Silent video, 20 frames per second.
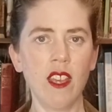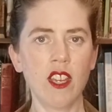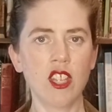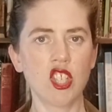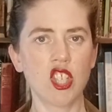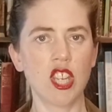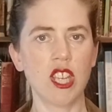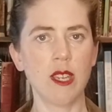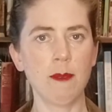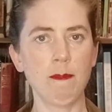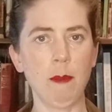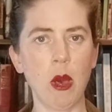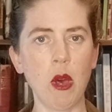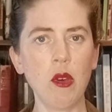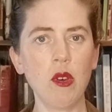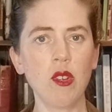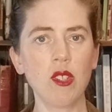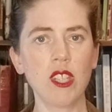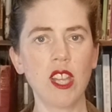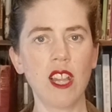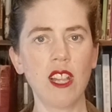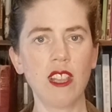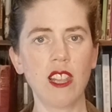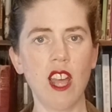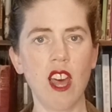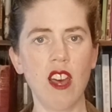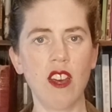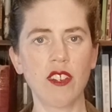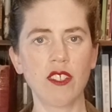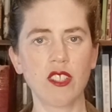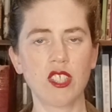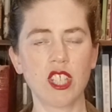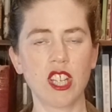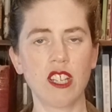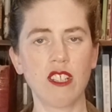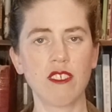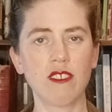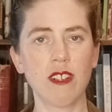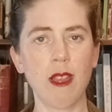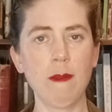She bowled along to
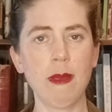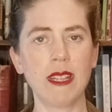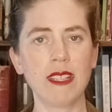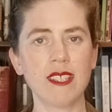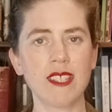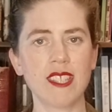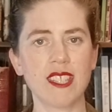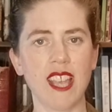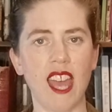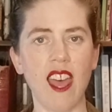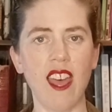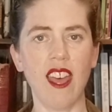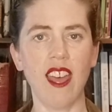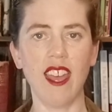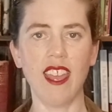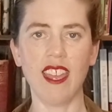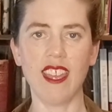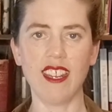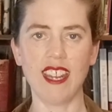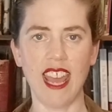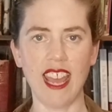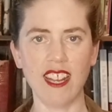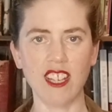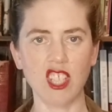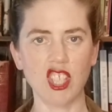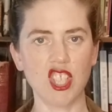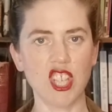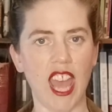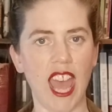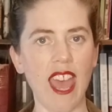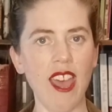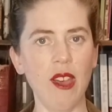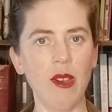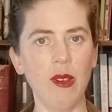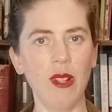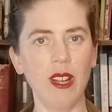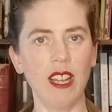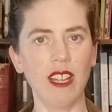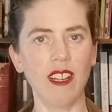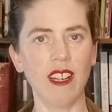Rimmon's side, and
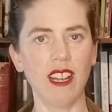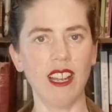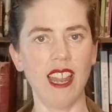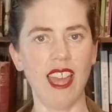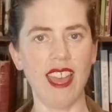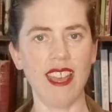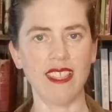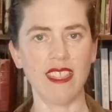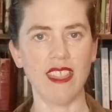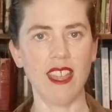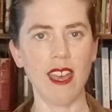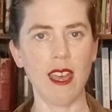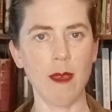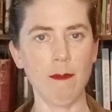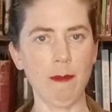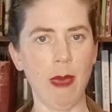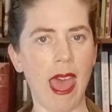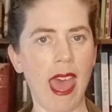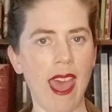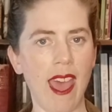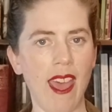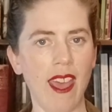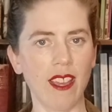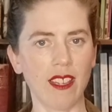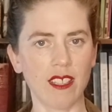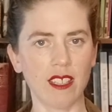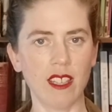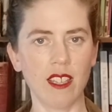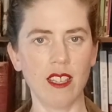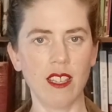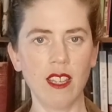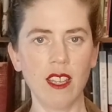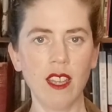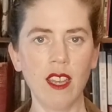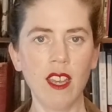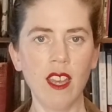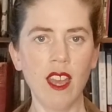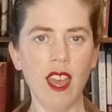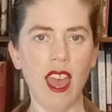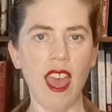Towler led the pack.
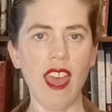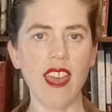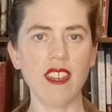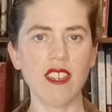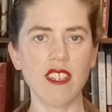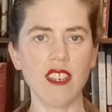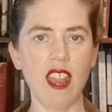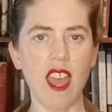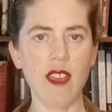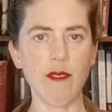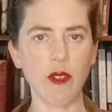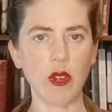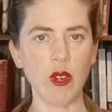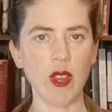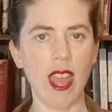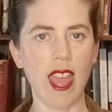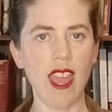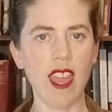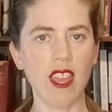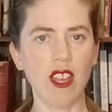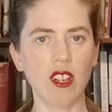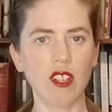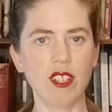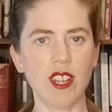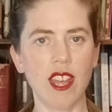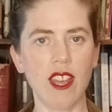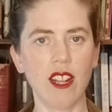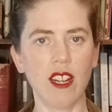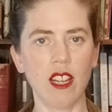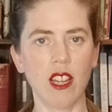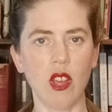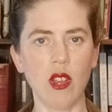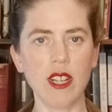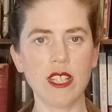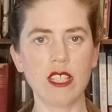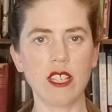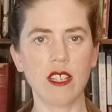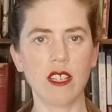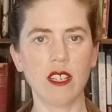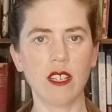And never hare dare
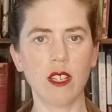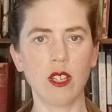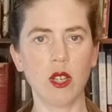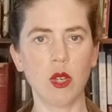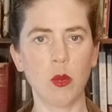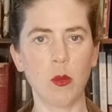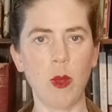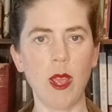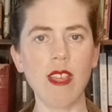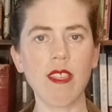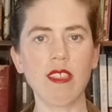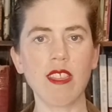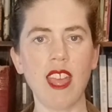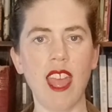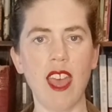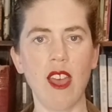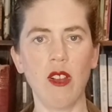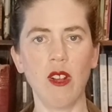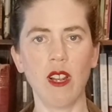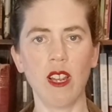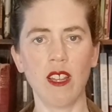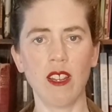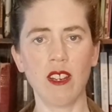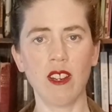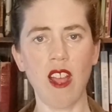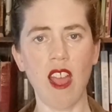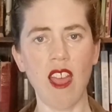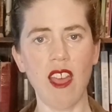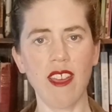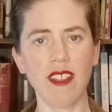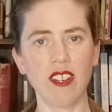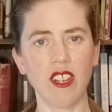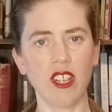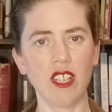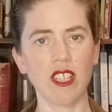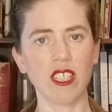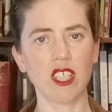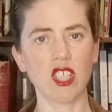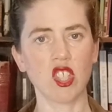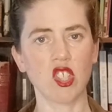loiter with Towler on
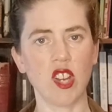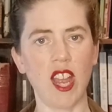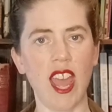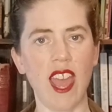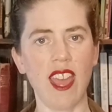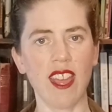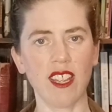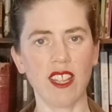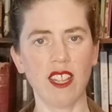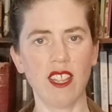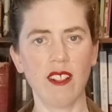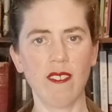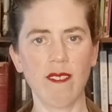her track.